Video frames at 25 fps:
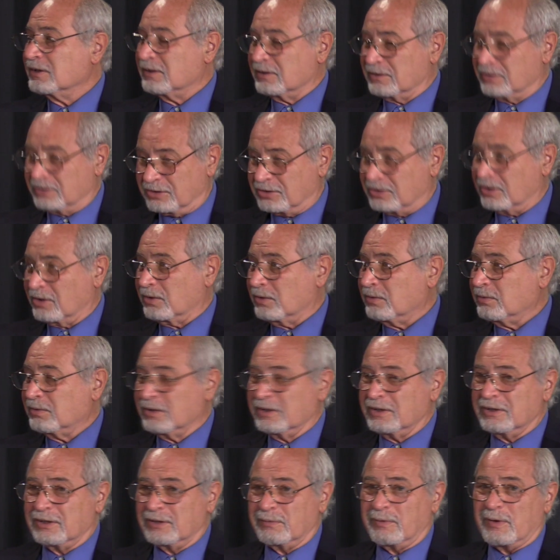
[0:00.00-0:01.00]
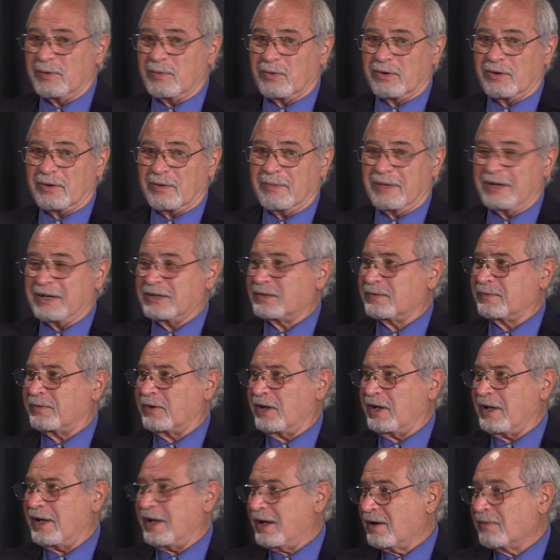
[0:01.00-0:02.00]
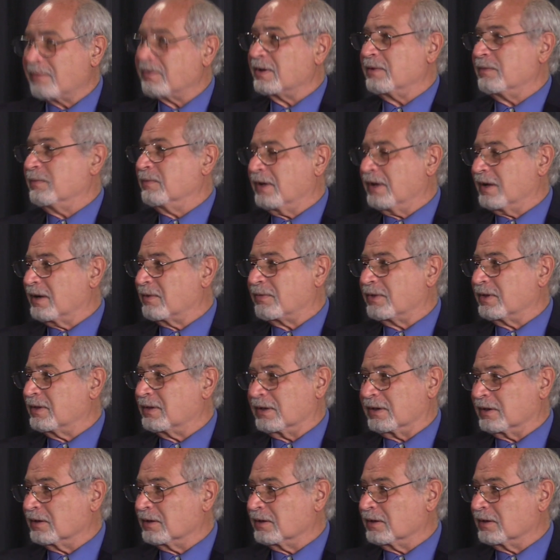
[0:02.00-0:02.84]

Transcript: So do we wear a mask for everything?